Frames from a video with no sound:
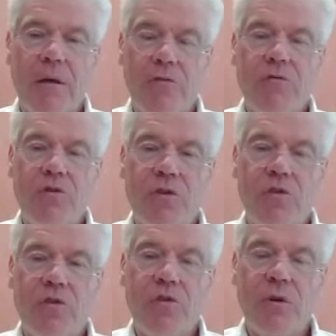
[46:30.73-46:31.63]
interest on
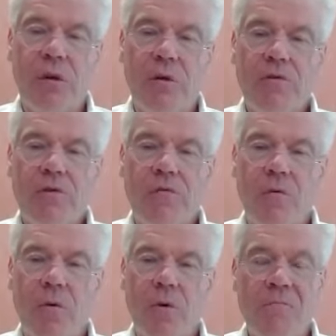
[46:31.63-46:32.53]
student loans
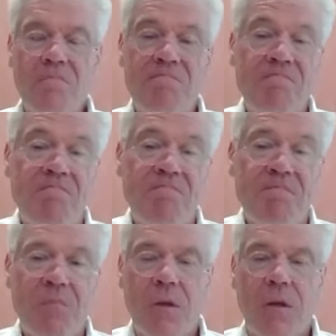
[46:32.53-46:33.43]
for
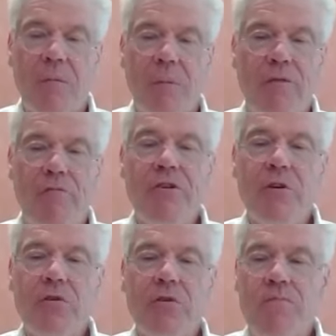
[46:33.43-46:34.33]
about three
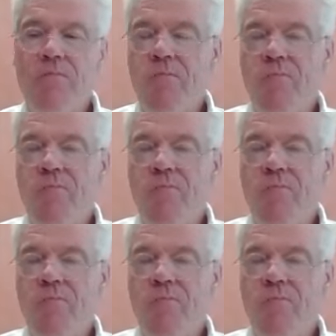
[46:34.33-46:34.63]
years.